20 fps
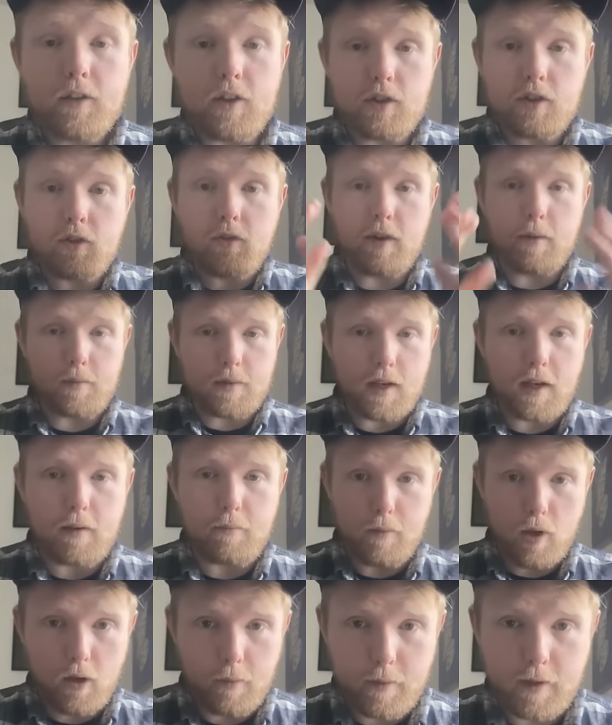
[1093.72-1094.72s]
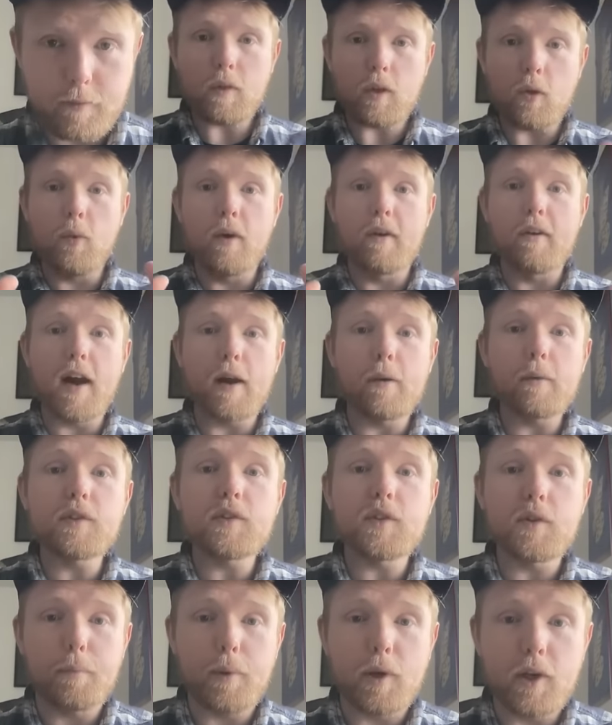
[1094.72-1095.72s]
The script had a moment where I was
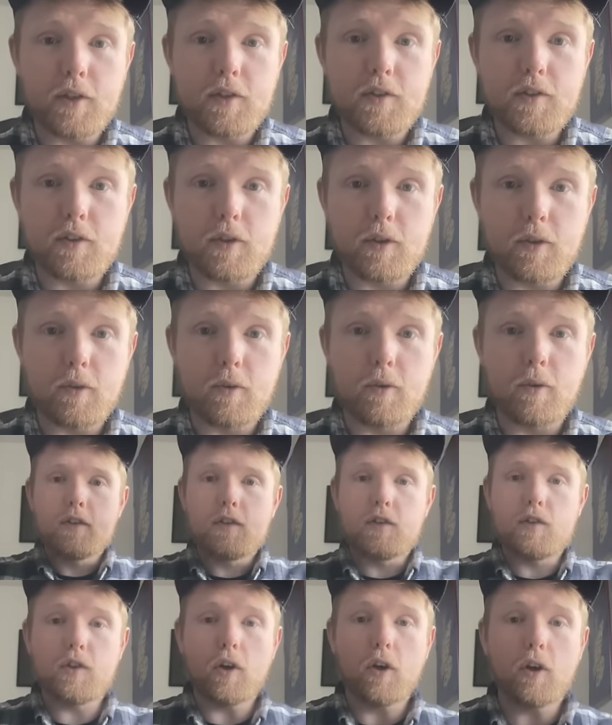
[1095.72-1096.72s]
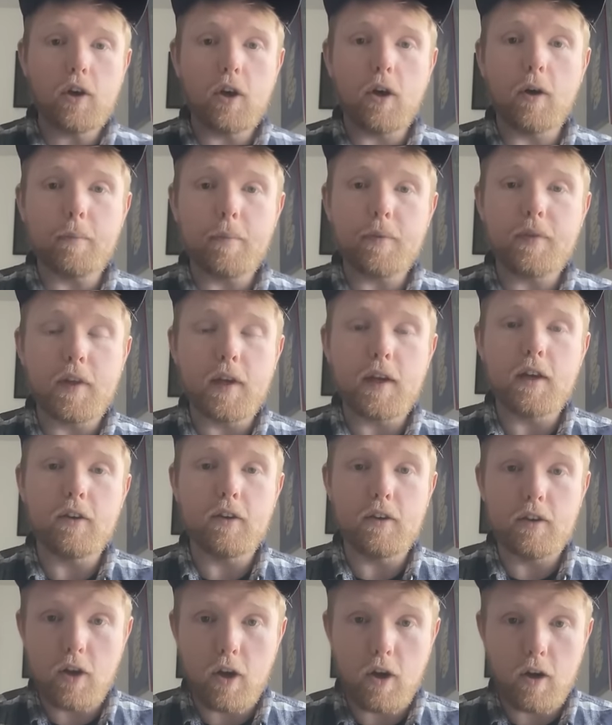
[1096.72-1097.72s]
supposed to suck up the
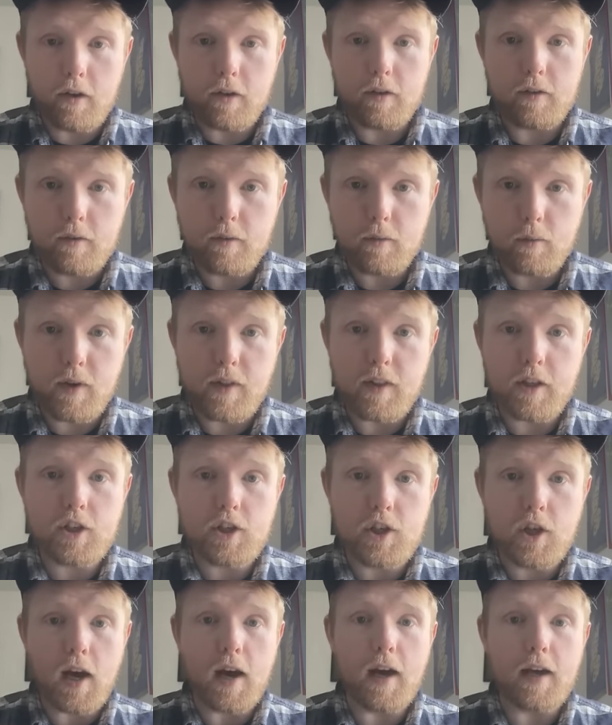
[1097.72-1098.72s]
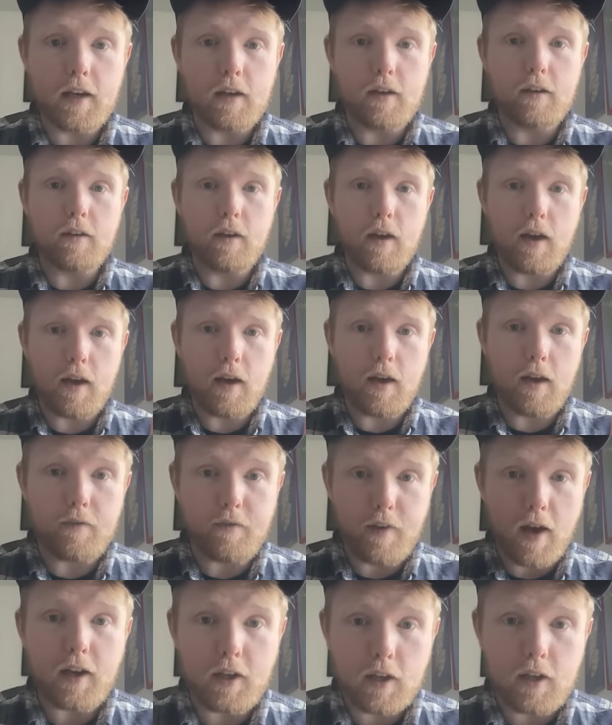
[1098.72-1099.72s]
unknown with a giant
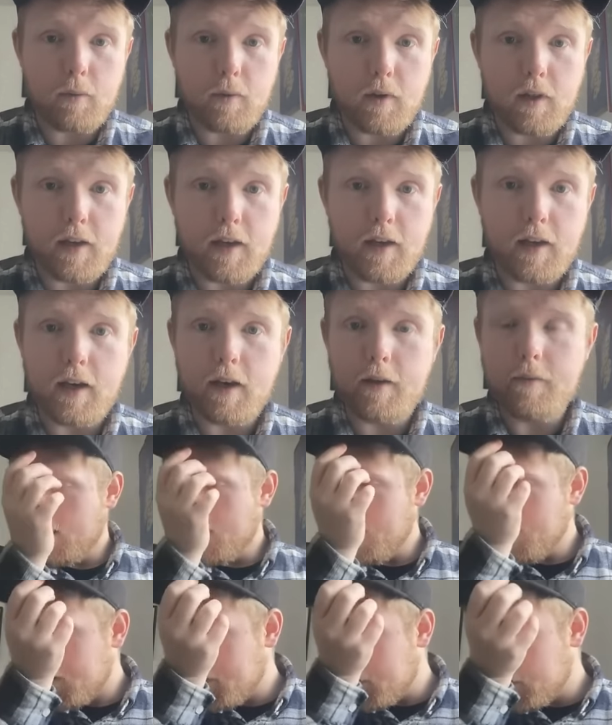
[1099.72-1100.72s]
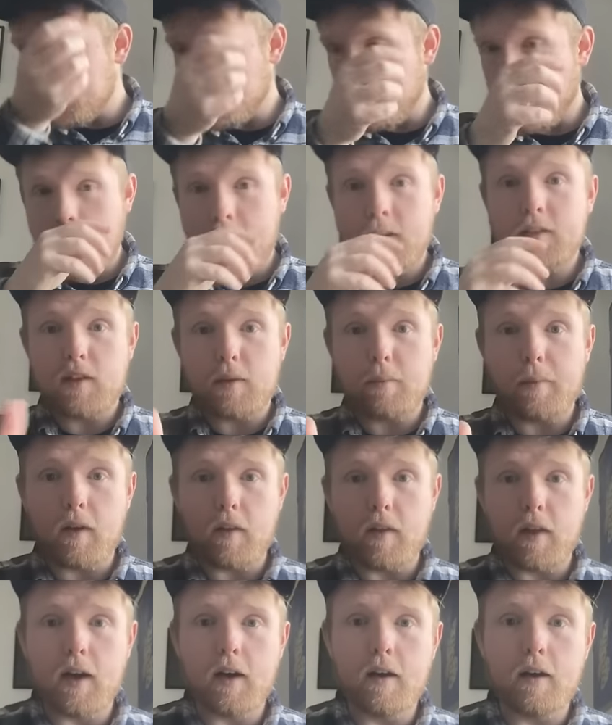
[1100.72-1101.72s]
vacuum cleaner. And I asked about
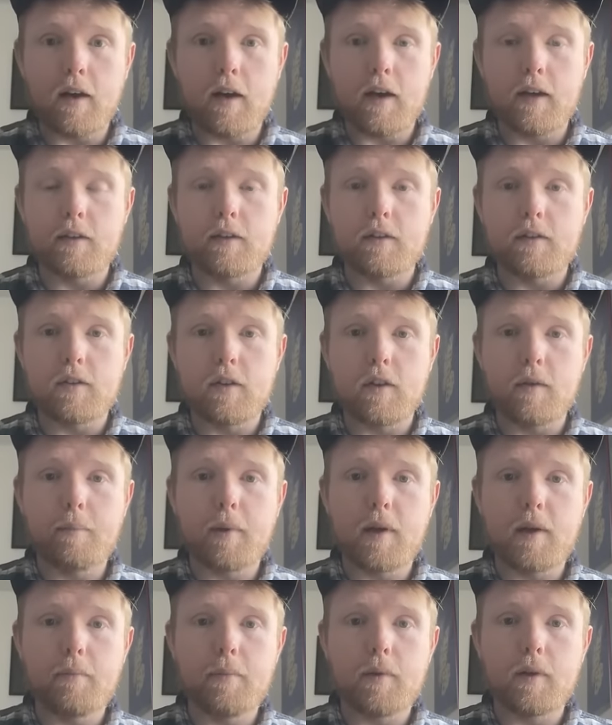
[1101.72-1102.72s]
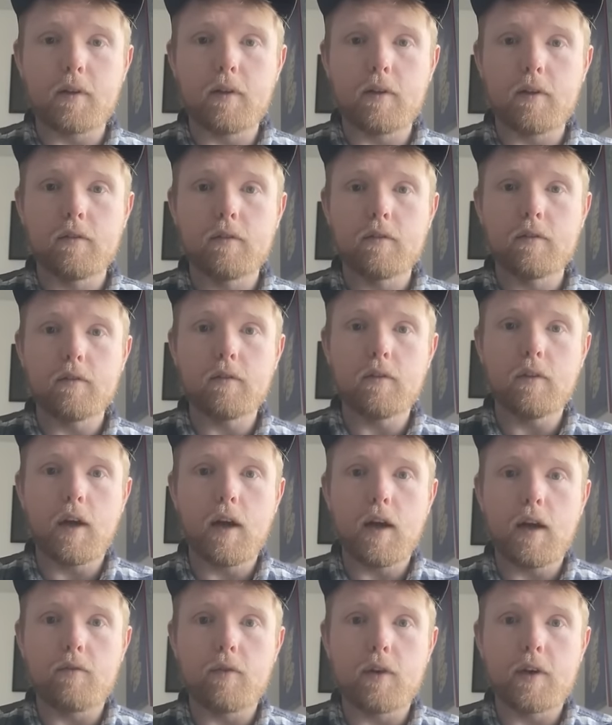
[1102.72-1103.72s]
that, and the people
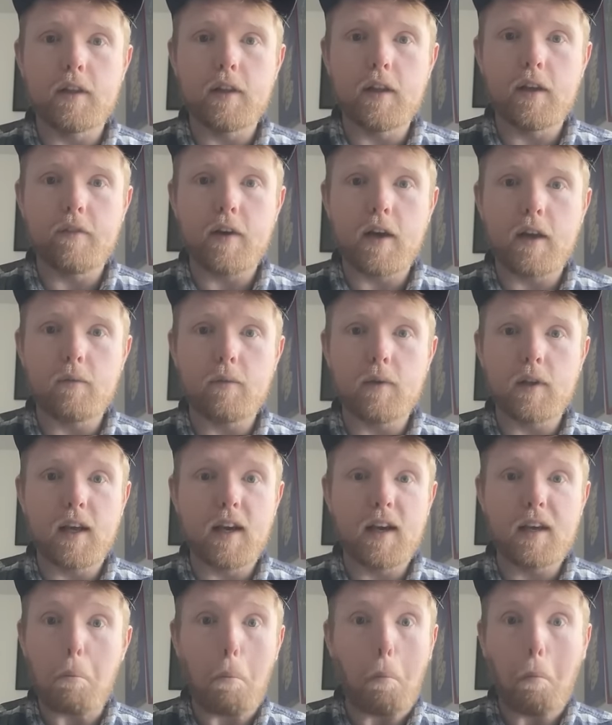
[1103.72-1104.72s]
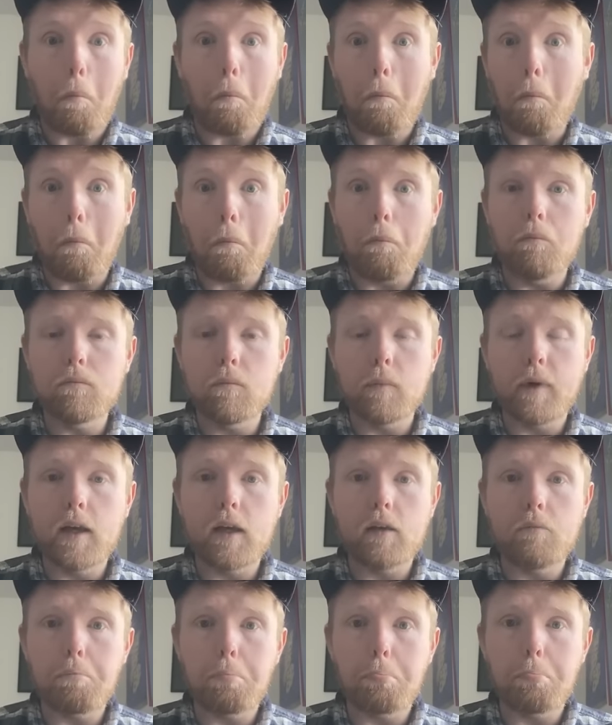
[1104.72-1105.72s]
running the event were like,
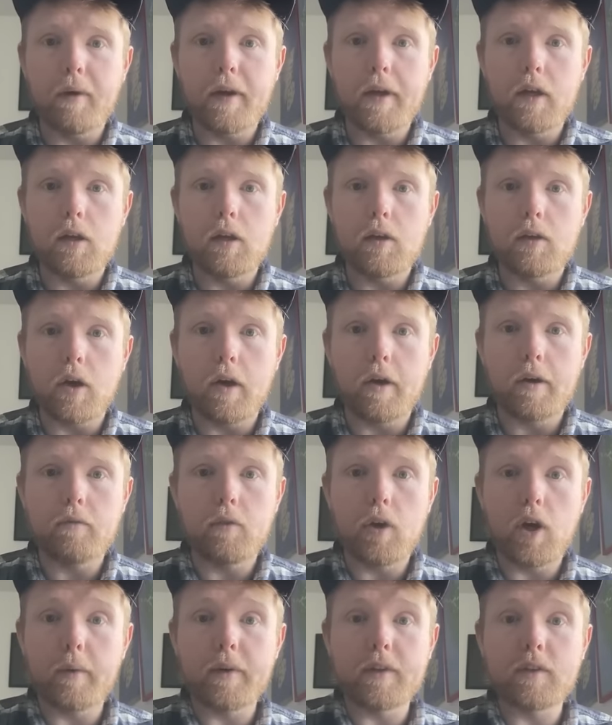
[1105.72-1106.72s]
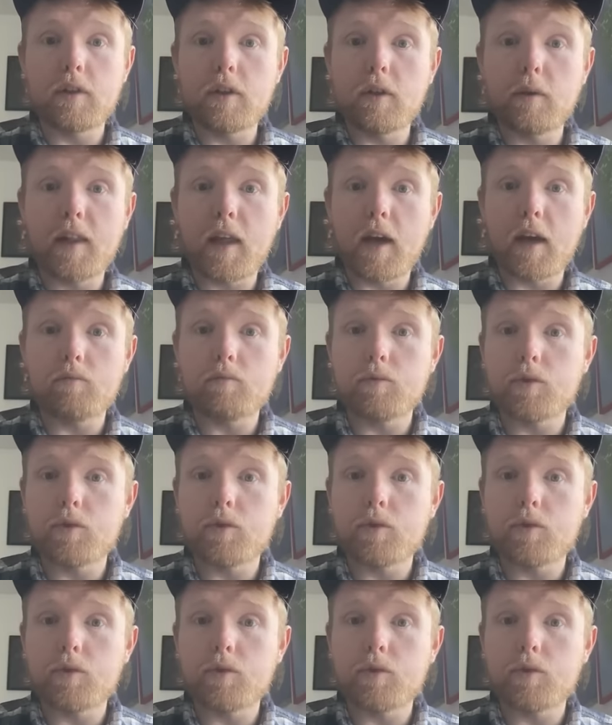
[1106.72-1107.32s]
we don't know what to do with that.